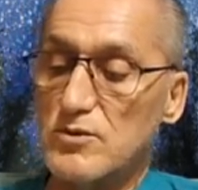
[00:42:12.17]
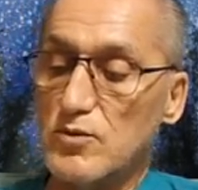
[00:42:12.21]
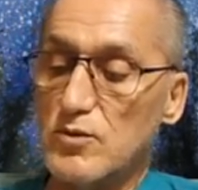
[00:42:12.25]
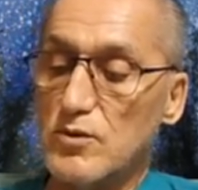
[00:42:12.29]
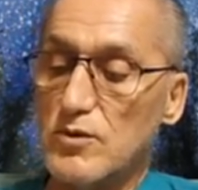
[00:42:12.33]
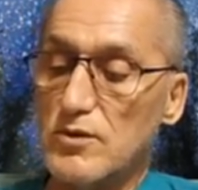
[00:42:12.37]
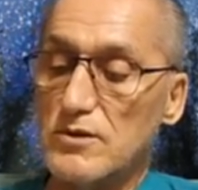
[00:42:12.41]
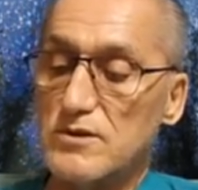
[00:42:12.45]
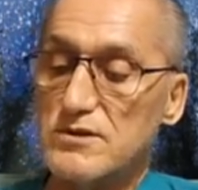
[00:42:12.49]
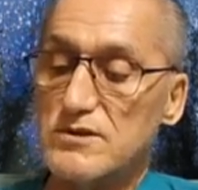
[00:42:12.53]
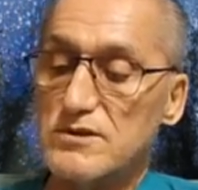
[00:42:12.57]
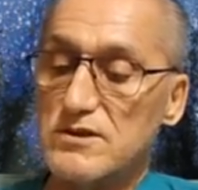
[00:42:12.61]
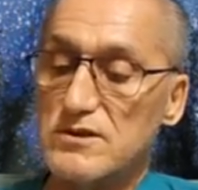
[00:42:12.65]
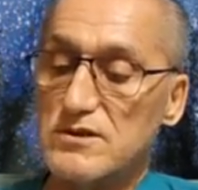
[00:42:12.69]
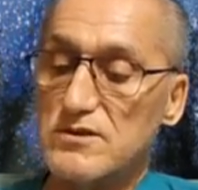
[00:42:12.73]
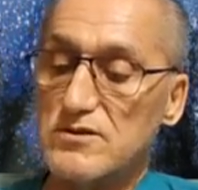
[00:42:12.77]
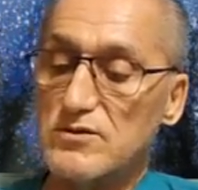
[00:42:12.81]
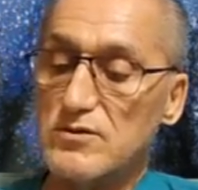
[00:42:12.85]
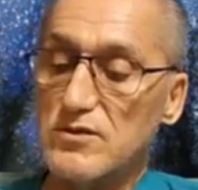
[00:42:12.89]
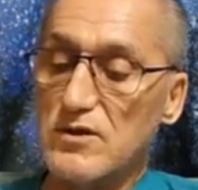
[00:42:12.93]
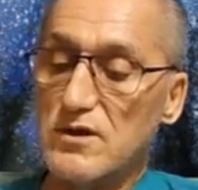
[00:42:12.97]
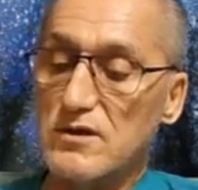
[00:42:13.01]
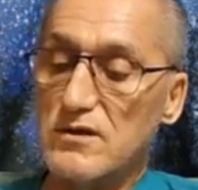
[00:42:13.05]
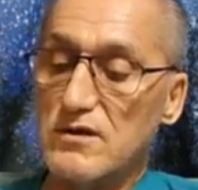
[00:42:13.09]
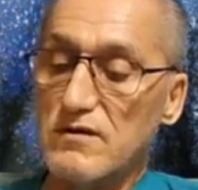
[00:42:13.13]
This was
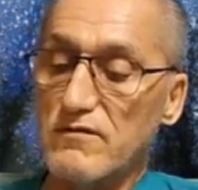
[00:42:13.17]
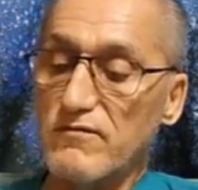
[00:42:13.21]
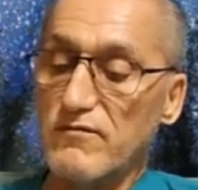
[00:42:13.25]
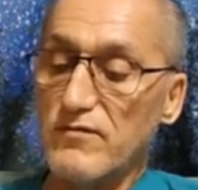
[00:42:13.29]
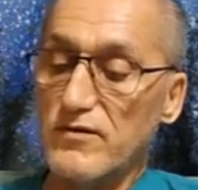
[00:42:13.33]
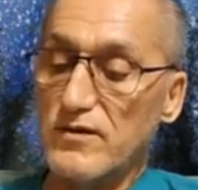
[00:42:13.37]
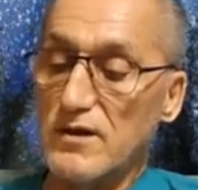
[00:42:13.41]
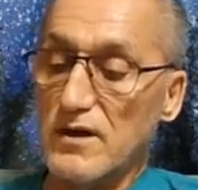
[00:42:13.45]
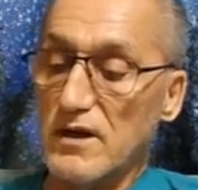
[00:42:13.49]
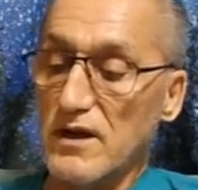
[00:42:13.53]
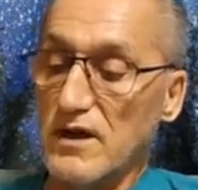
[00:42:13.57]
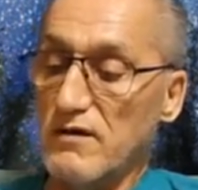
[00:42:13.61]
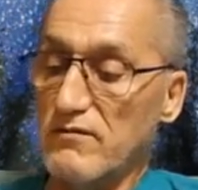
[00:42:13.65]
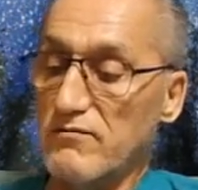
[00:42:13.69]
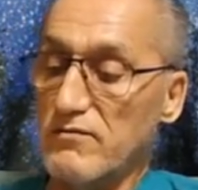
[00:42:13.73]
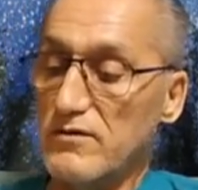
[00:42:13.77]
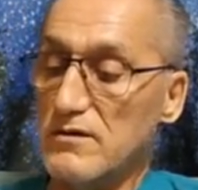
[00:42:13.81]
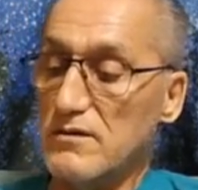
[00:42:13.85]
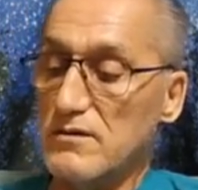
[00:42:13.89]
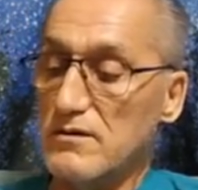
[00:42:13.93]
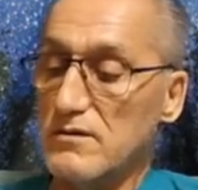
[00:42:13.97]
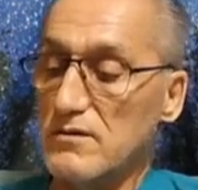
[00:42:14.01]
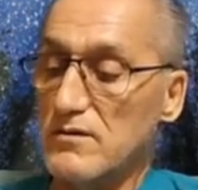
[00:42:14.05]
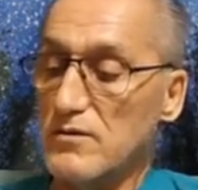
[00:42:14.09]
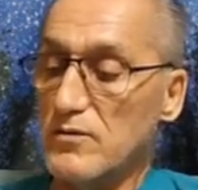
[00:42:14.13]
the central
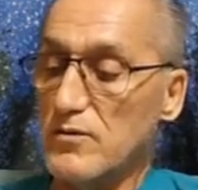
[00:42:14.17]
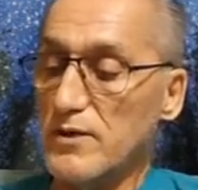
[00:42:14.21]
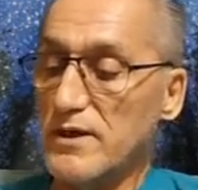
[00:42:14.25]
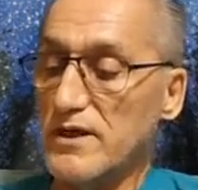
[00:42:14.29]
station,